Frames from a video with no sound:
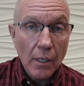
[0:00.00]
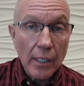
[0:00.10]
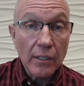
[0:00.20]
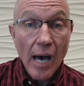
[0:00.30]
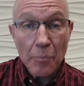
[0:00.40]

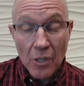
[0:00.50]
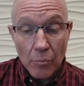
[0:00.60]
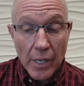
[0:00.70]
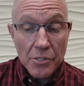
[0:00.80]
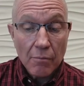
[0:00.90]
an
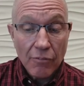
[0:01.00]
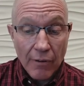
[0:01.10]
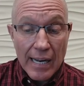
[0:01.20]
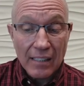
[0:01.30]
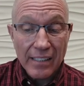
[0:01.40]
optimism
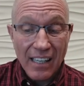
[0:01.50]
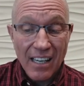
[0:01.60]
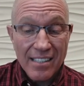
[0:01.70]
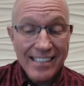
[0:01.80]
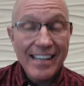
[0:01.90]
frankly
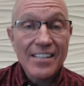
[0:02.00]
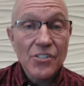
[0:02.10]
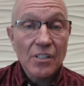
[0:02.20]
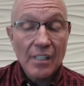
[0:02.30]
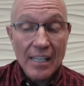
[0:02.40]

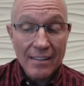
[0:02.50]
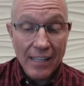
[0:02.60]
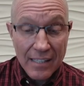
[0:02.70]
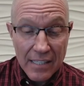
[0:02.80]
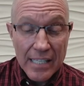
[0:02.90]
untested in the
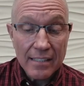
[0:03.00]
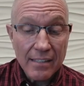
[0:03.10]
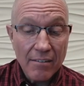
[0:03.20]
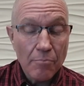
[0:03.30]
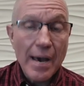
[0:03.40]
heat
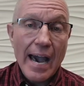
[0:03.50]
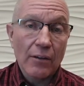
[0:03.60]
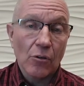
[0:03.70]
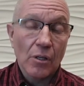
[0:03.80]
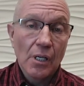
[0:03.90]
of
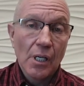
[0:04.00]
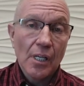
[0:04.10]
battle